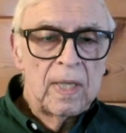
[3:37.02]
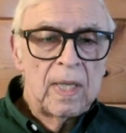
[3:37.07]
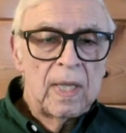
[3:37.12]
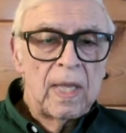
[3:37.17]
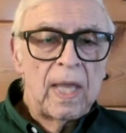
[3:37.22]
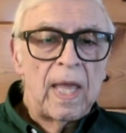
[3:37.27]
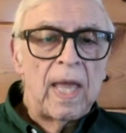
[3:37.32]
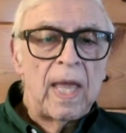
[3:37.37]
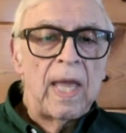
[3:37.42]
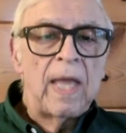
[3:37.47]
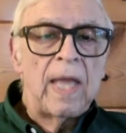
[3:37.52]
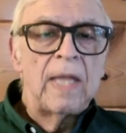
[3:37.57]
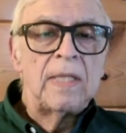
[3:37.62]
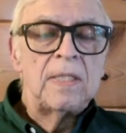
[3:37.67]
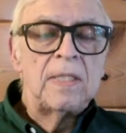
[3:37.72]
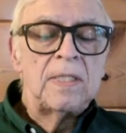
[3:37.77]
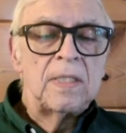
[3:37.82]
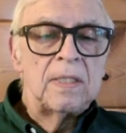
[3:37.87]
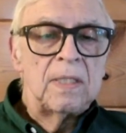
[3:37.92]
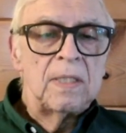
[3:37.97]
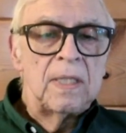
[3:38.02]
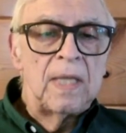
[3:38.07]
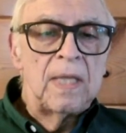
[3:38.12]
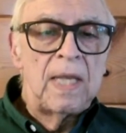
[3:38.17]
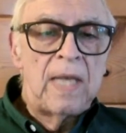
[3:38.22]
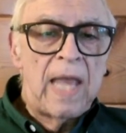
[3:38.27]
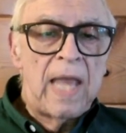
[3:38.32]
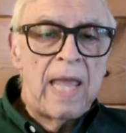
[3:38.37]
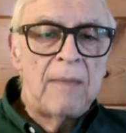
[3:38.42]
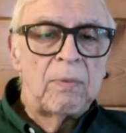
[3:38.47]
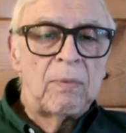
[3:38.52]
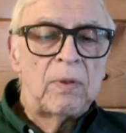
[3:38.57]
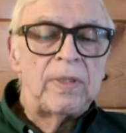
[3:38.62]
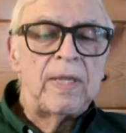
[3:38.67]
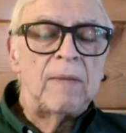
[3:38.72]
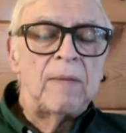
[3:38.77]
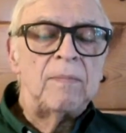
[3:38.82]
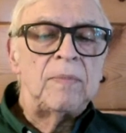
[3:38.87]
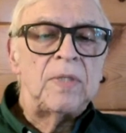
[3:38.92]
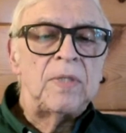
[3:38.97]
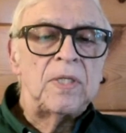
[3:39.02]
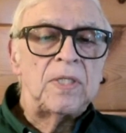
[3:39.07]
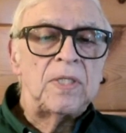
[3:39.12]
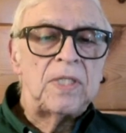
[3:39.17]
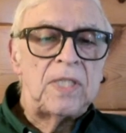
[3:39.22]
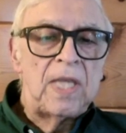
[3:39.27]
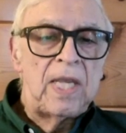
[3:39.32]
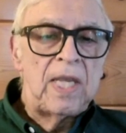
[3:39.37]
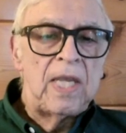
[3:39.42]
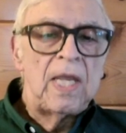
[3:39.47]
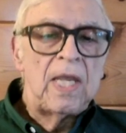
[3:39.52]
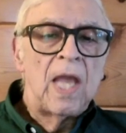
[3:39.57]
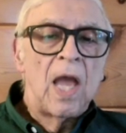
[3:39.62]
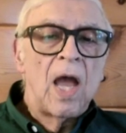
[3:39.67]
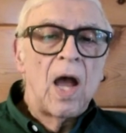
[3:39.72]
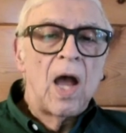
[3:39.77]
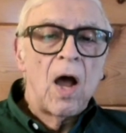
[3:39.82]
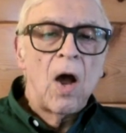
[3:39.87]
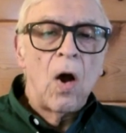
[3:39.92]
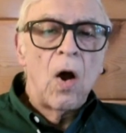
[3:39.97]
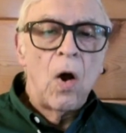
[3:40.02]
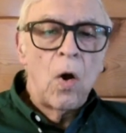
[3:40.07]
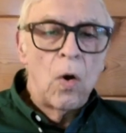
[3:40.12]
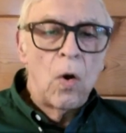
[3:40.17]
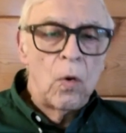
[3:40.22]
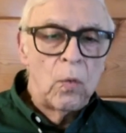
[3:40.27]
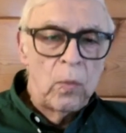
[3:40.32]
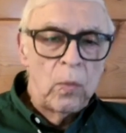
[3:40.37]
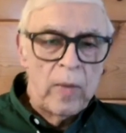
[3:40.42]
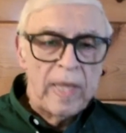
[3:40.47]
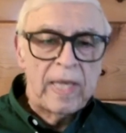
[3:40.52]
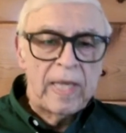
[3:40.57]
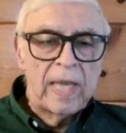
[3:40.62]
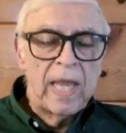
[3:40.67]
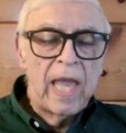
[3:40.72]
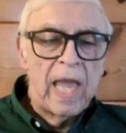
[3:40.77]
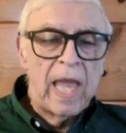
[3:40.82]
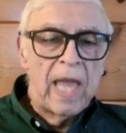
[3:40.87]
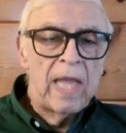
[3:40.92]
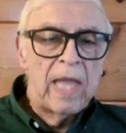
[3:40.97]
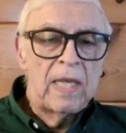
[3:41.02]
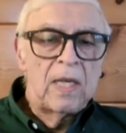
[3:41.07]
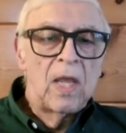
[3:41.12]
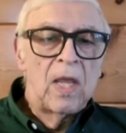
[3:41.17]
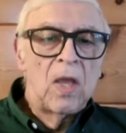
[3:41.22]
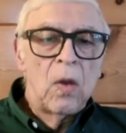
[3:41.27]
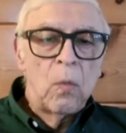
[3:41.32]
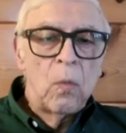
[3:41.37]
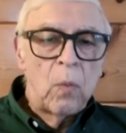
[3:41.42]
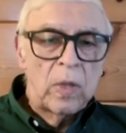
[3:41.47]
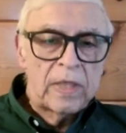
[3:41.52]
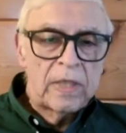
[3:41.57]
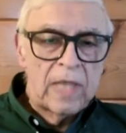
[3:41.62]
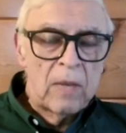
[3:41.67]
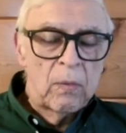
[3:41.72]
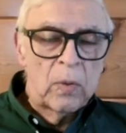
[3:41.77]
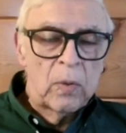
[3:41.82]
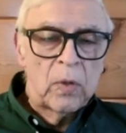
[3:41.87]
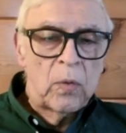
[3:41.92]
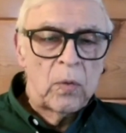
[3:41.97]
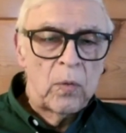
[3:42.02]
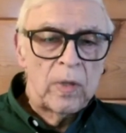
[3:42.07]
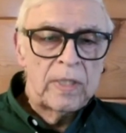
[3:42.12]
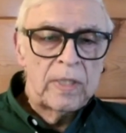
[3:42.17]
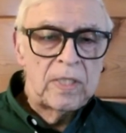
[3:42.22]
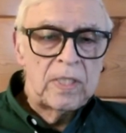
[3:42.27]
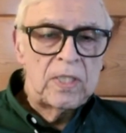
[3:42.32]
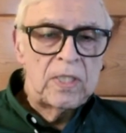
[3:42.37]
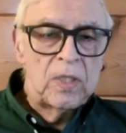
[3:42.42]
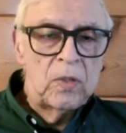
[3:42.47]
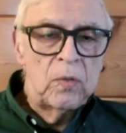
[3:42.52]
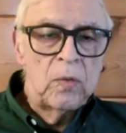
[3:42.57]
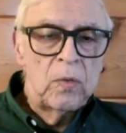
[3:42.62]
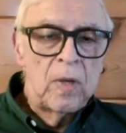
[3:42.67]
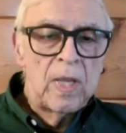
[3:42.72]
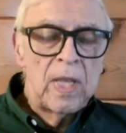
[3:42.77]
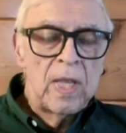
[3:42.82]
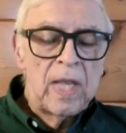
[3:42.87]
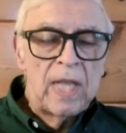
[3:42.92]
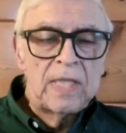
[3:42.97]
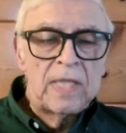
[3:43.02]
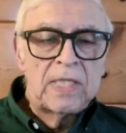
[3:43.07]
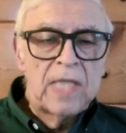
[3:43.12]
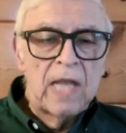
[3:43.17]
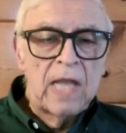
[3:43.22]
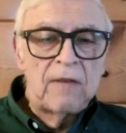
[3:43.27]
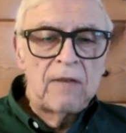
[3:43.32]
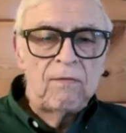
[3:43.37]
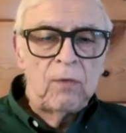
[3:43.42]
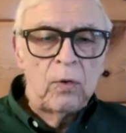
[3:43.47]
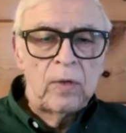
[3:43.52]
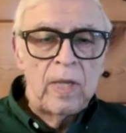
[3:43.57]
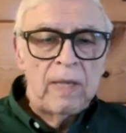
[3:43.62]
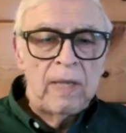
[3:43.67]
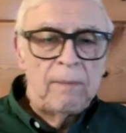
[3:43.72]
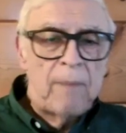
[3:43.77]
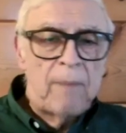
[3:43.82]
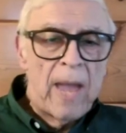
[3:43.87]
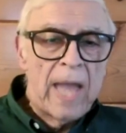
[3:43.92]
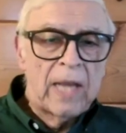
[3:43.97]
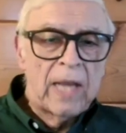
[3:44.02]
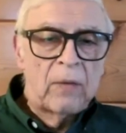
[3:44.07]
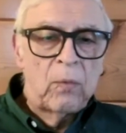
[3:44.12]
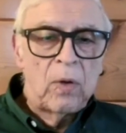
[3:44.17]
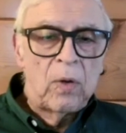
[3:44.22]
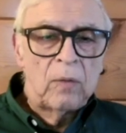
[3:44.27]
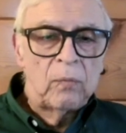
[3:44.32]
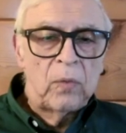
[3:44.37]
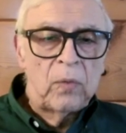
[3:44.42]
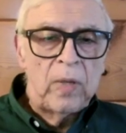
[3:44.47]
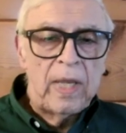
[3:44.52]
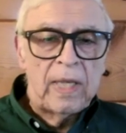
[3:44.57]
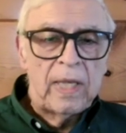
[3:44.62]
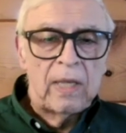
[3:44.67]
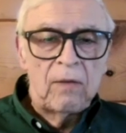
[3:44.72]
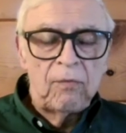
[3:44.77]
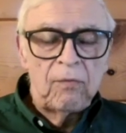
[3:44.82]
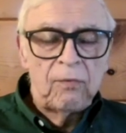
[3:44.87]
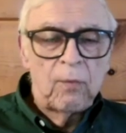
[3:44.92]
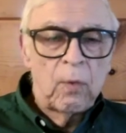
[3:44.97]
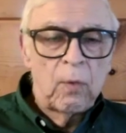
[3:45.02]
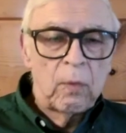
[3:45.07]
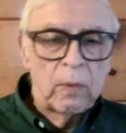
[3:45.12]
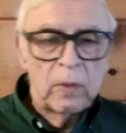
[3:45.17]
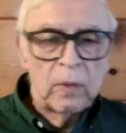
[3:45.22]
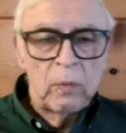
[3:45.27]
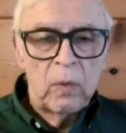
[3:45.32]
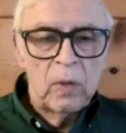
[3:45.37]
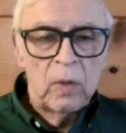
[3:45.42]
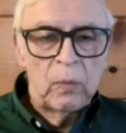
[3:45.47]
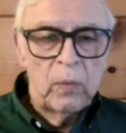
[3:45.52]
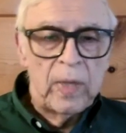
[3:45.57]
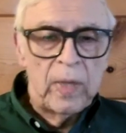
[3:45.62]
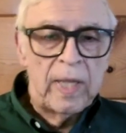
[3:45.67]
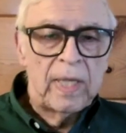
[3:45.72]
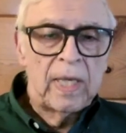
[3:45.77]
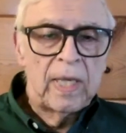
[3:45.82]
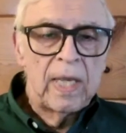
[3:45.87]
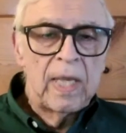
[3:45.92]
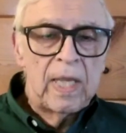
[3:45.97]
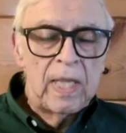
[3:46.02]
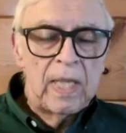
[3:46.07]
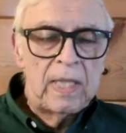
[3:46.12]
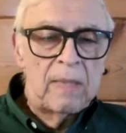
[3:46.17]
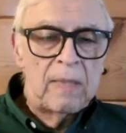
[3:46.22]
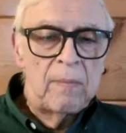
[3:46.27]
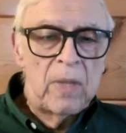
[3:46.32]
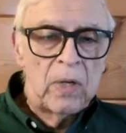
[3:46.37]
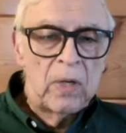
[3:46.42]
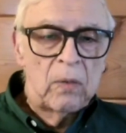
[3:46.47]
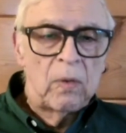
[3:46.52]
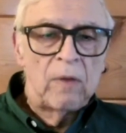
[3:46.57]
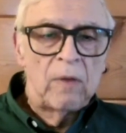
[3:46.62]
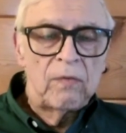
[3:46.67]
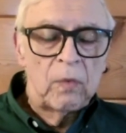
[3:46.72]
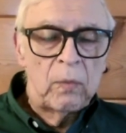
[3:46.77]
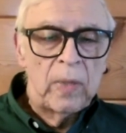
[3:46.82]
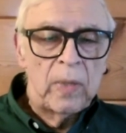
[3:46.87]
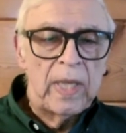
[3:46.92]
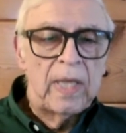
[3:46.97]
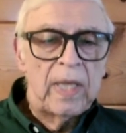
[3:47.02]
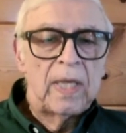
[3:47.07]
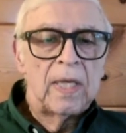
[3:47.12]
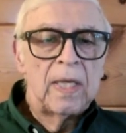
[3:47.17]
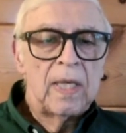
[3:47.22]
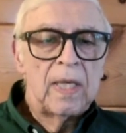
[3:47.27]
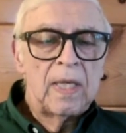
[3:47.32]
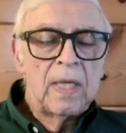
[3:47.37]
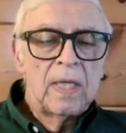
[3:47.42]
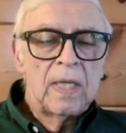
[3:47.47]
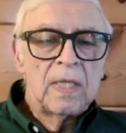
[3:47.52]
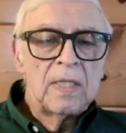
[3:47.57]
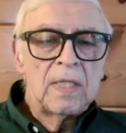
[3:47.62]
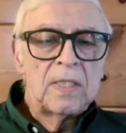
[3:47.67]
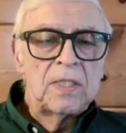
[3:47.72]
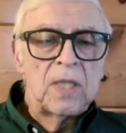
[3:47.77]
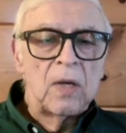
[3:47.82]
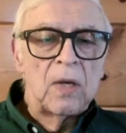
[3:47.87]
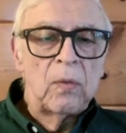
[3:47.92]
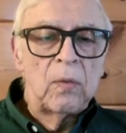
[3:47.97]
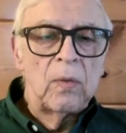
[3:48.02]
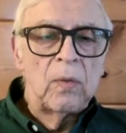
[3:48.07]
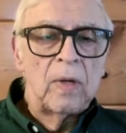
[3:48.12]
and enabled them to see a whole week ahead what they were going to do, instead of looking back 1 week and forward 1 week in the middle of a week. So